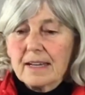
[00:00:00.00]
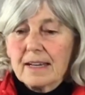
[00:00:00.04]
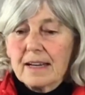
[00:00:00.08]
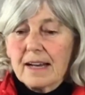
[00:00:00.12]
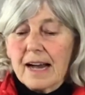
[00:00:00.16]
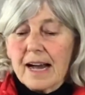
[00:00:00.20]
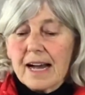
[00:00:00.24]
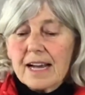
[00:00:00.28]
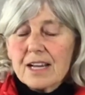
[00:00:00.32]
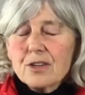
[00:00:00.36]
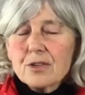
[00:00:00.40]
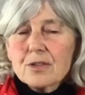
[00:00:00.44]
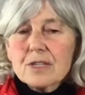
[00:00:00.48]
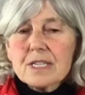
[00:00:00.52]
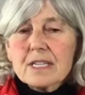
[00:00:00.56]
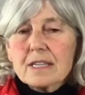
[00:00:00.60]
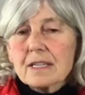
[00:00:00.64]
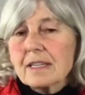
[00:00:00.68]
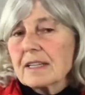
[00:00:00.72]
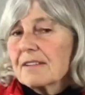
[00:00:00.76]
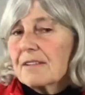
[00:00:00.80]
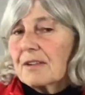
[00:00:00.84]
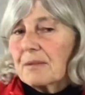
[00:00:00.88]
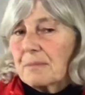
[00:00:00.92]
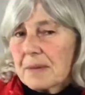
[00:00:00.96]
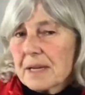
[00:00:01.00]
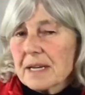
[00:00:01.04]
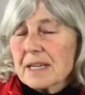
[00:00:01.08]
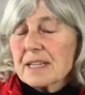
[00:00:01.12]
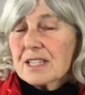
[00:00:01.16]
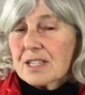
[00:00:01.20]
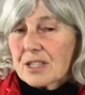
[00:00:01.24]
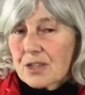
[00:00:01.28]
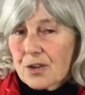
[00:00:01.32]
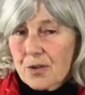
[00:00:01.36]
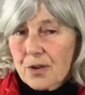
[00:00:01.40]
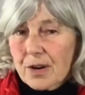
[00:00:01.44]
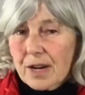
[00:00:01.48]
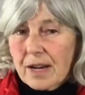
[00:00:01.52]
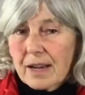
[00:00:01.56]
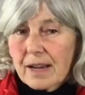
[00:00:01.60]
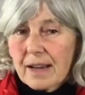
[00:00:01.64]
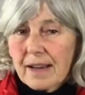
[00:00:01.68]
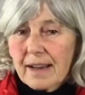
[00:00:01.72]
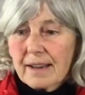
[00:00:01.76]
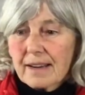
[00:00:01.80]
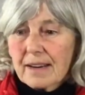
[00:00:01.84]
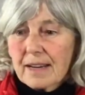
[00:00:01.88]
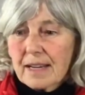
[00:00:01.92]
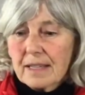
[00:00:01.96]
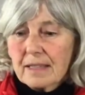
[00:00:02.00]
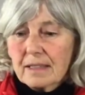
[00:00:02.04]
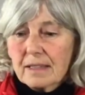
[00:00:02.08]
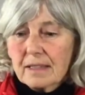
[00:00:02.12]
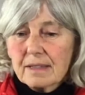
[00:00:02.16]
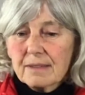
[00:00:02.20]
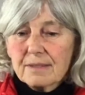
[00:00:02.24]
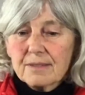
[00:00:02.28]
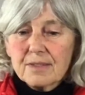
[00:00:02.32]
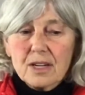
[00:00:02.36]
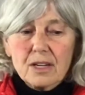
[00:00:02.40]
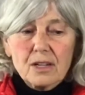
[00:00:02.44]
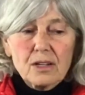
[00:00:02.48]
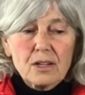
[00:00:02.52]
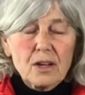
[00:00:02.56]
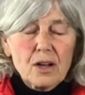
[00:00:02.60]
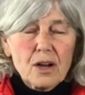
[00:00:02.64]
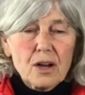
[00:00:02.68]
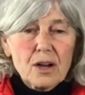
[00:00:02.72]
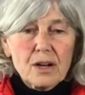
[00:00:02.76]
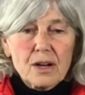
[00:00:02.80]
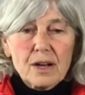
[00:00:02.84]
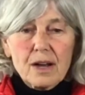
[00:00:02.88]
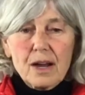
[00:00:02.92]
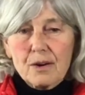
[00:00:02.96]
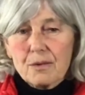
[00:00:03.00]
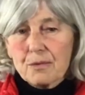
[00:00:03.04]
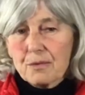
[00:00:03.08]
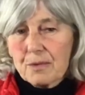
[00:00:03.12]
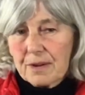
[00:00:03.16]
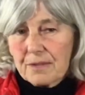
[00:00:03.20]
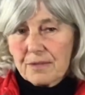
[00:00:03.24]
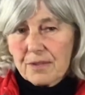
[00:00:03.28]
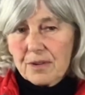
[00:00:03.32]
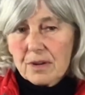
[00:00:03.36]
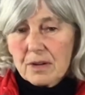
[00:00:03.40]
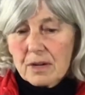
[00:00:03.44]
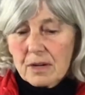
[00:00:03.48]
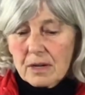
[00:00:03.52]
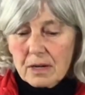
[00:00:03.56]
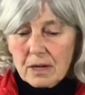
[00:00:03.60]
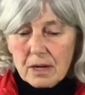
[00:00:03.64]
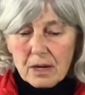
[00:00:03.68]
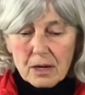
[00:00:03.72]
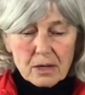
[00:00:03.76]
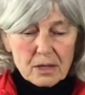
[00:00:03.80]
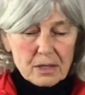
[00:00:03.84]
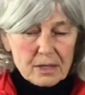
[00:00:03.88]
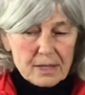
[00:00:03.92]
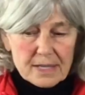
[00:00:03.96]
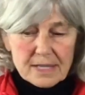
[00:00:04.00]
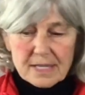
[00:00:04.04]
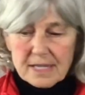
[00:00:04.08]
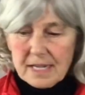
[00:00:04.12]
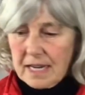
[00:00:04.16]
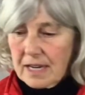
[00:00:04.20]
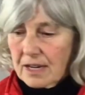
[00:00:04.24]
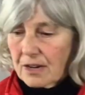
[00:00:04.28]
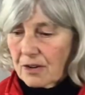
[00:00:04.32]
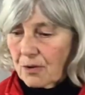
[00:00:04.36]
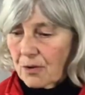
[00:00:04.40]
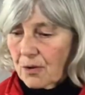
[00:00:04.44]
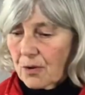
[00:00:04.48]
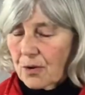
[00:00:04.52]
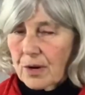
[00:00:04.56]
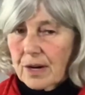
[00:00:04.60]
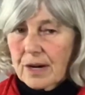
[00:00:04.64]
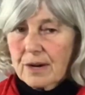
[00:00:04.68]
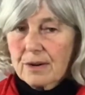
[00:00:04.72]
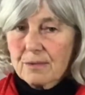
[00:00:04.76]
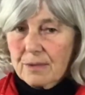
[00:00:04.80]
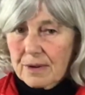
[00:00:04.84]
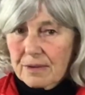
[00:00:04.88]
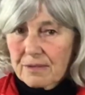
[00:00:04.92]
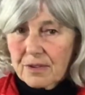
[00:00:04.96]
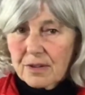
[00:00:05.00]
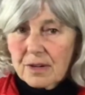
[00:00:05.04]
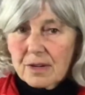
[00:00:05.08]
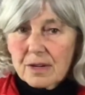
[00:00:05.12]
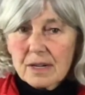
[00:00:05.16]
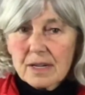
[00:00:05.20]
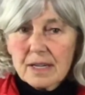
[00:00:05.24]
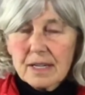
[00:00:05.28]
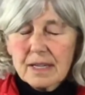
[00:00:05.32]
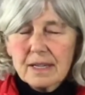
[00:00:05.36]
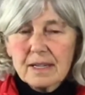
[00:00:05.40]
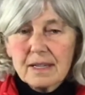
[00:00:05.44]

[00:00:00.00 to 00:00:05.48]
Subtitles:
I used to live in Minnesota, and I lived along a river called the St. Croix River.